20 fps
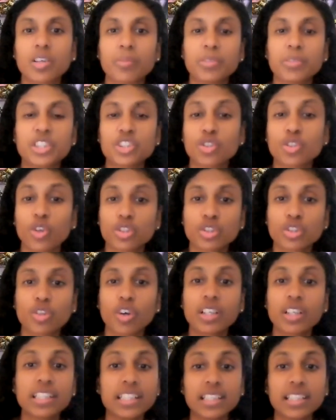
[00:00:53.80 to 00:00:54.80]
which is also
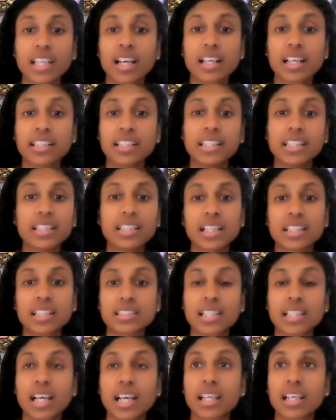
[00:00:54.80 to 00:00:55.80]
called Gita
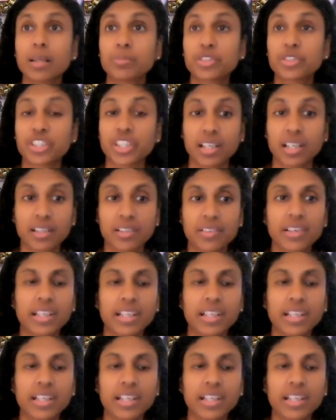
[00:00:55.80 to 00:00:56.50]
Saramsha,